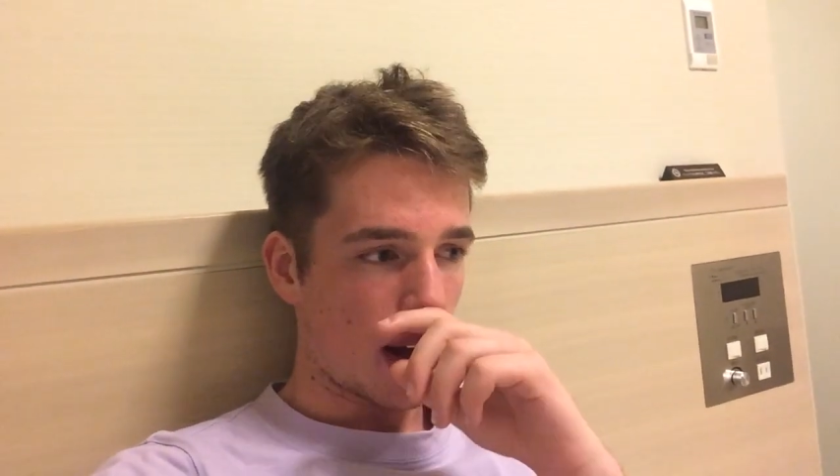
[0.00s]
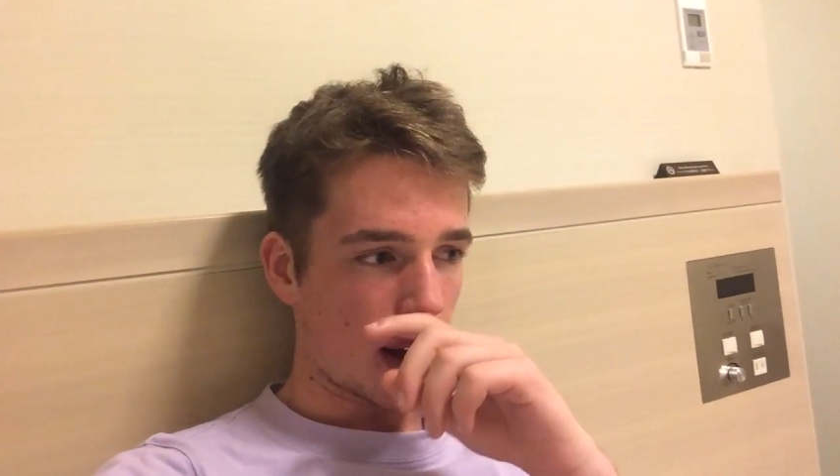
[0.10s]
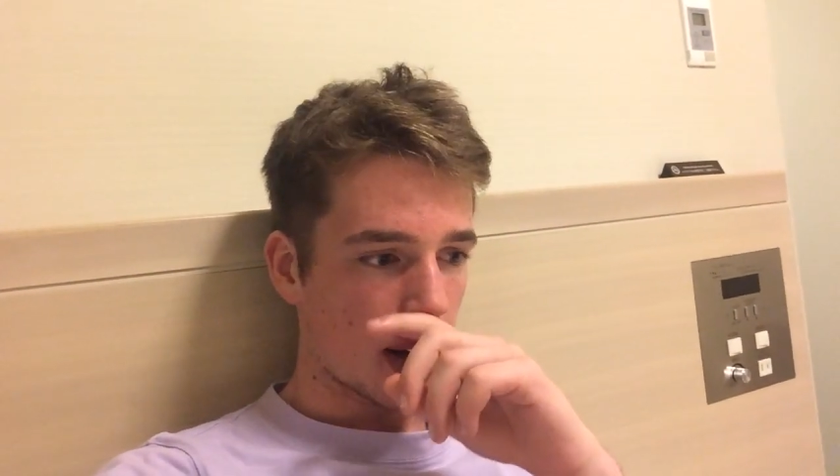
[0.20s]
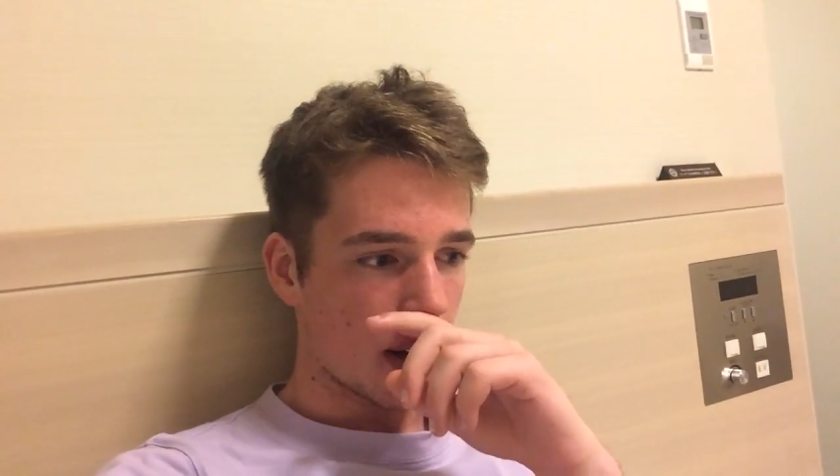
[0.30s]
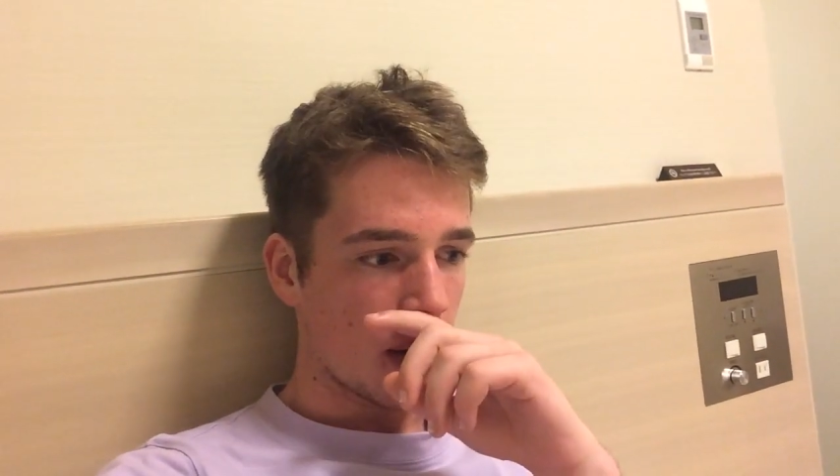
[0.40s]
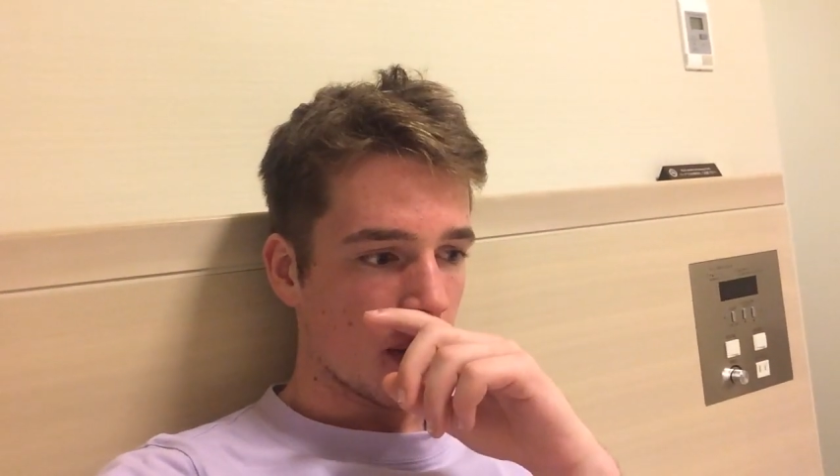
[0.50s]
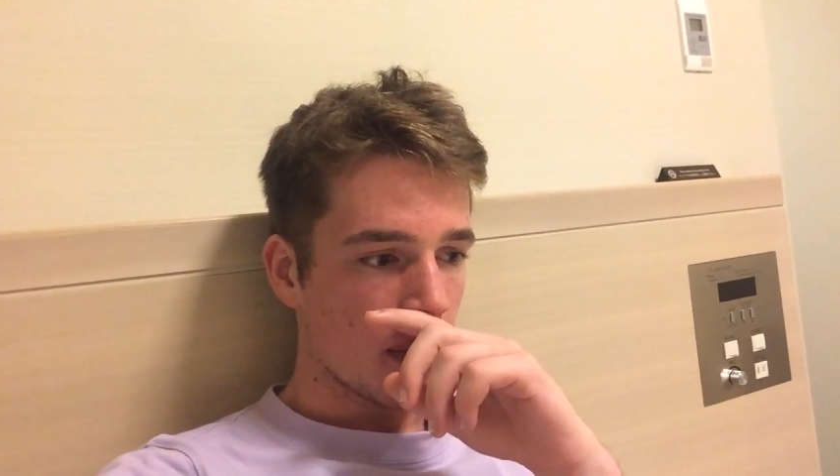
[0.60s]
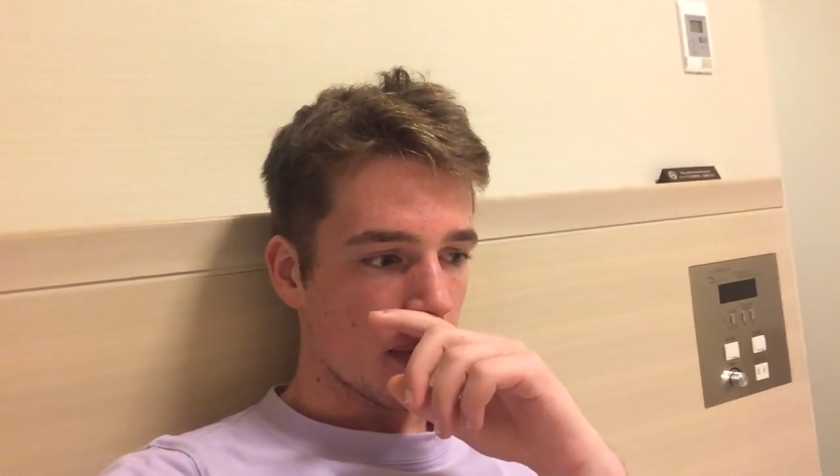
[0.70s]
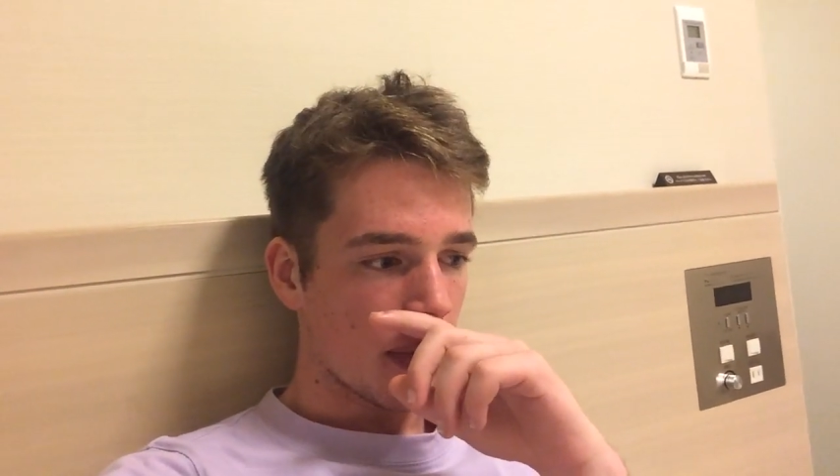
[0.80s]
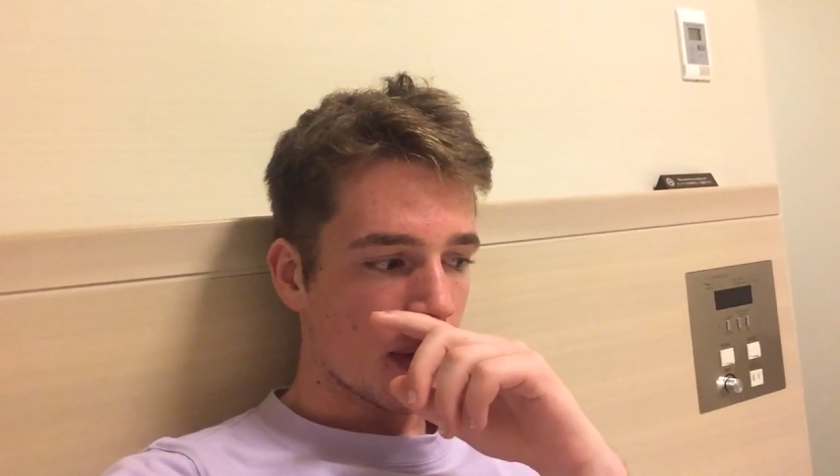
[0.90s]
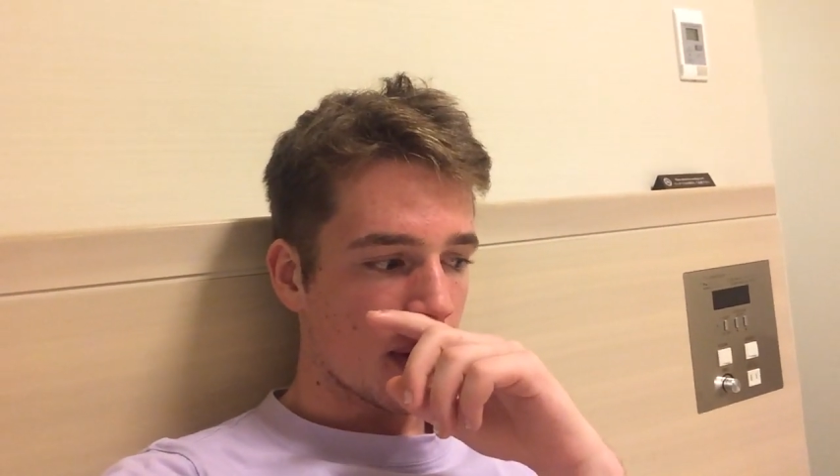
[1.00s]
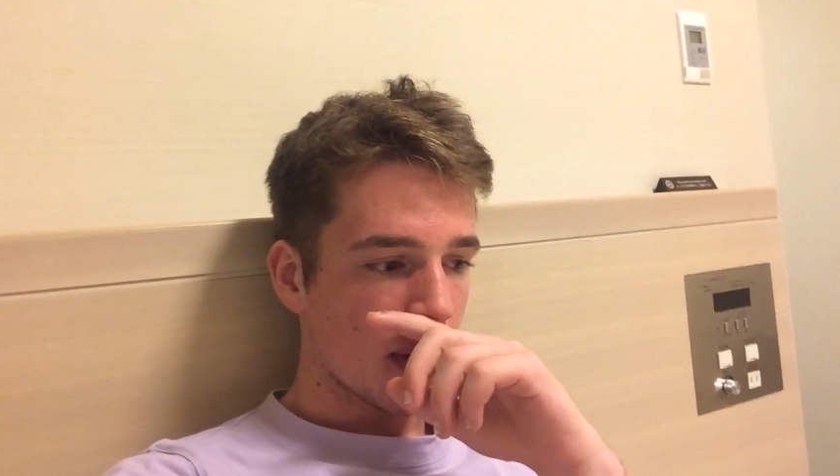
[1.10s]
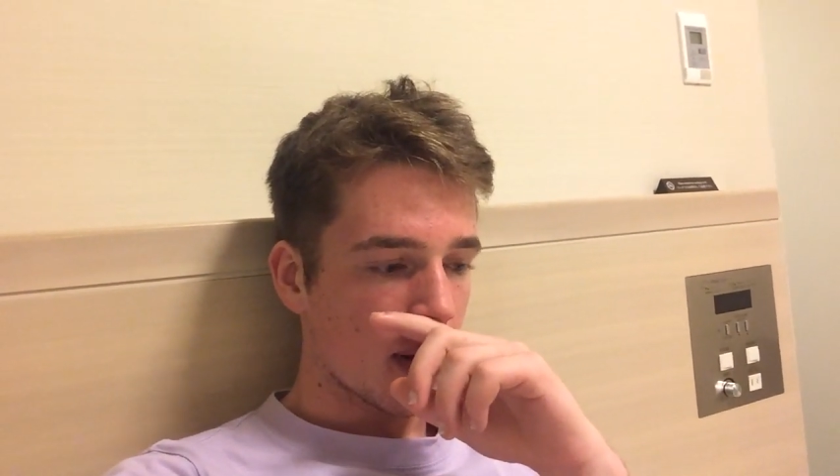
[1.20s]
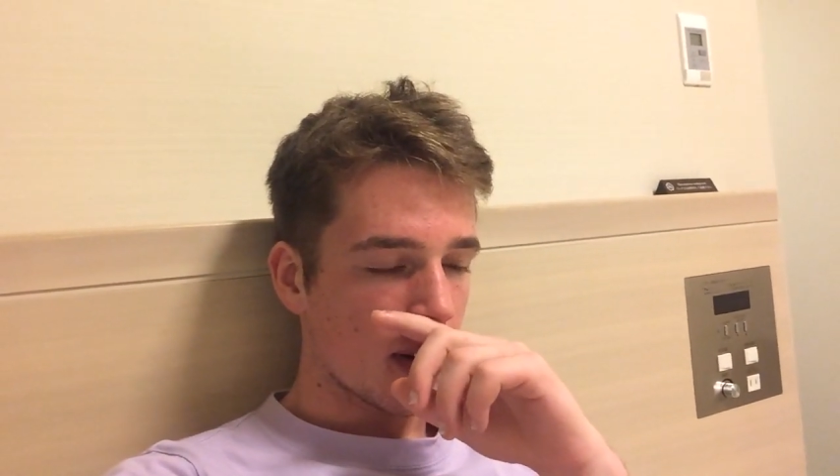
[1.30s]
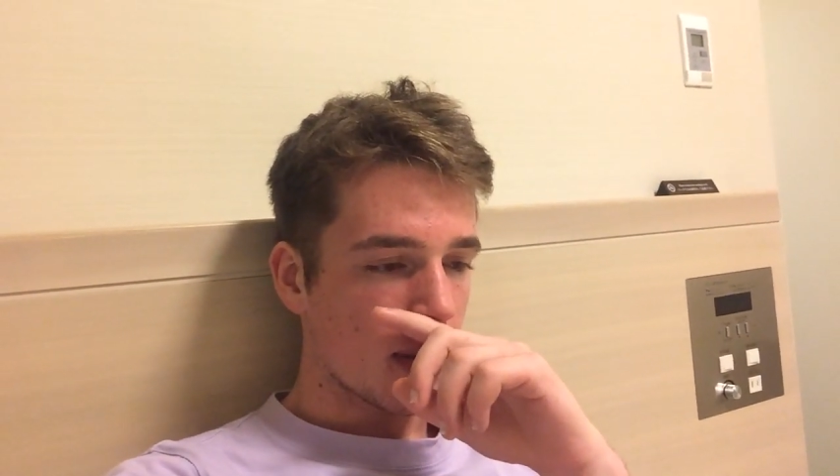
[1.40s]

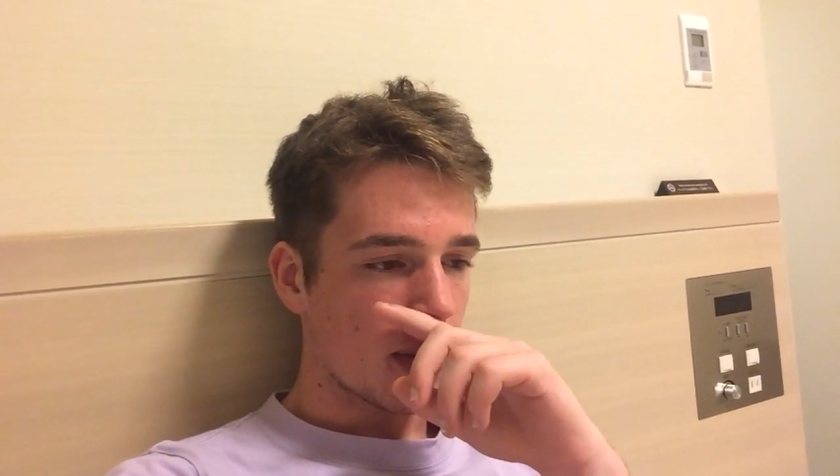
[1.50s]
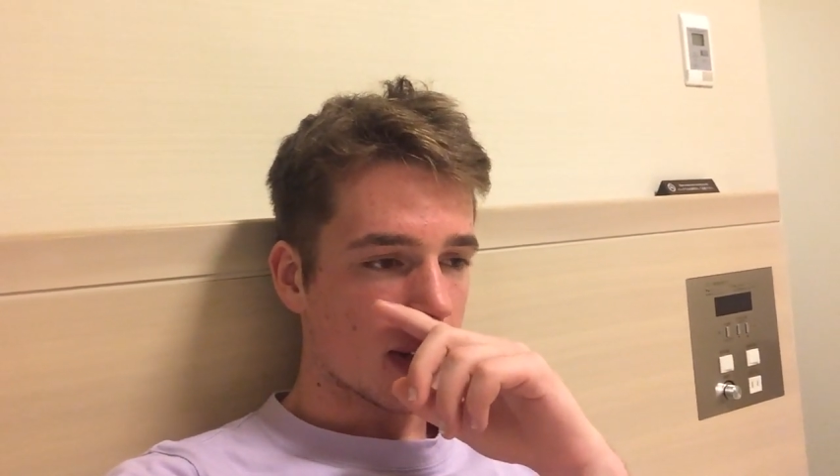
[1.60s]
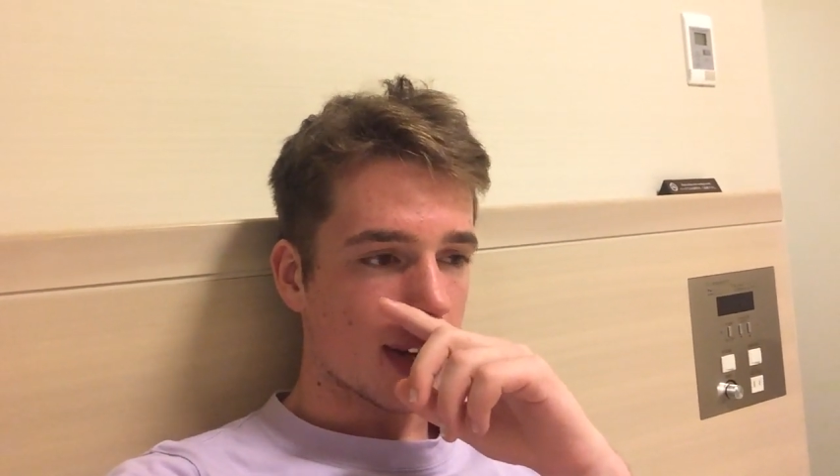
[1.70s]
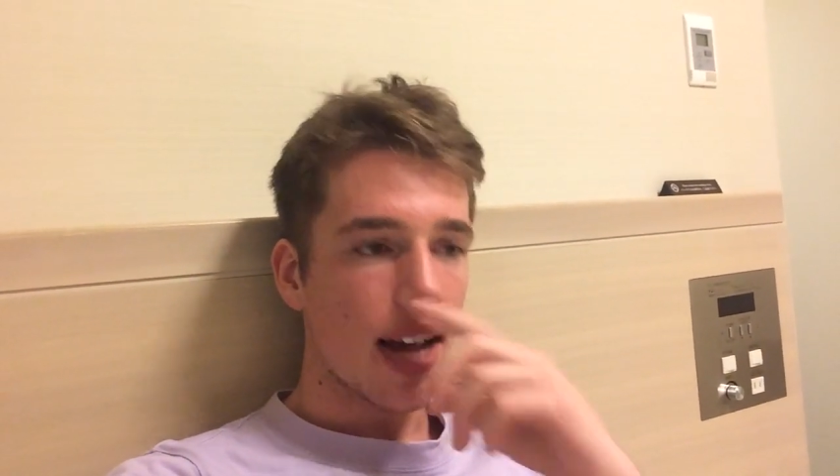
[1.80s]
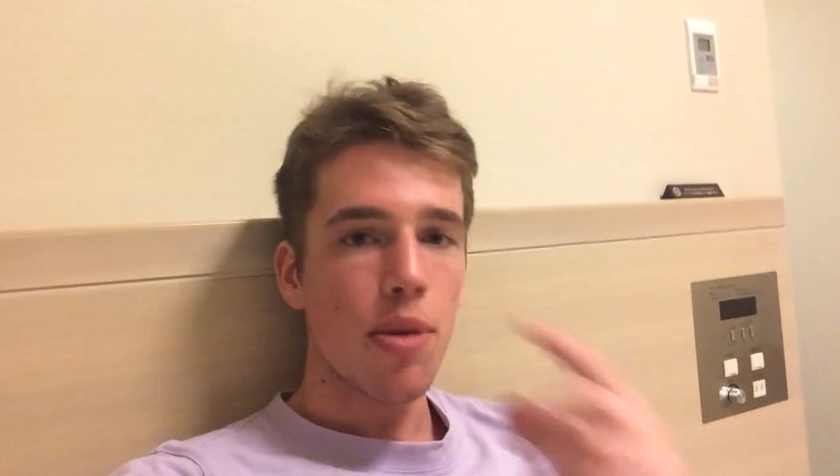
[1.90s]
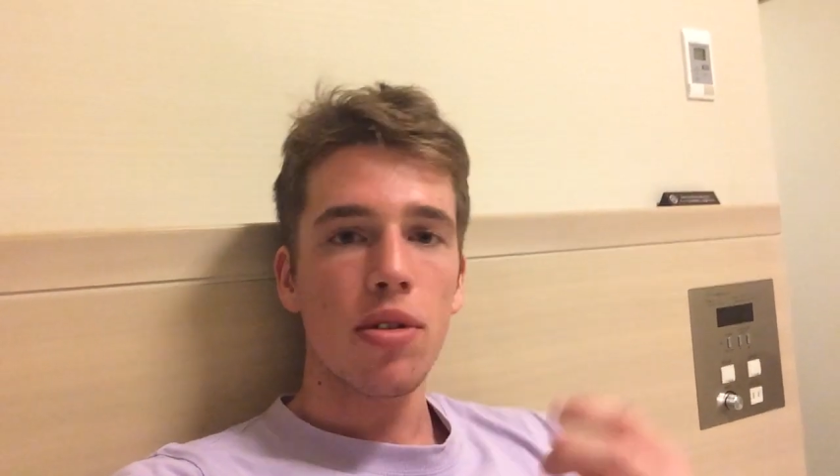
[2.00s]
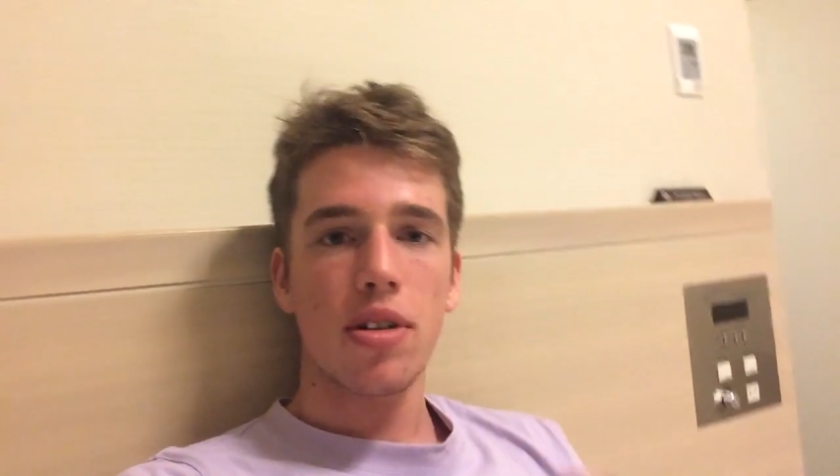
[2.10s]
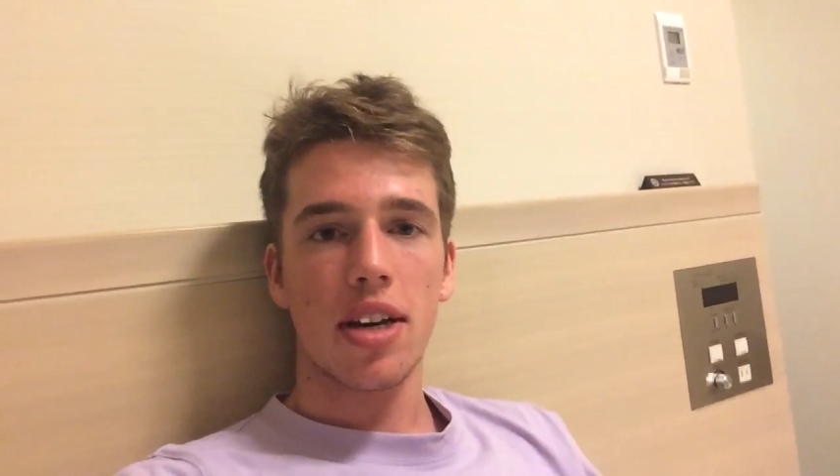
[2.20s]
But today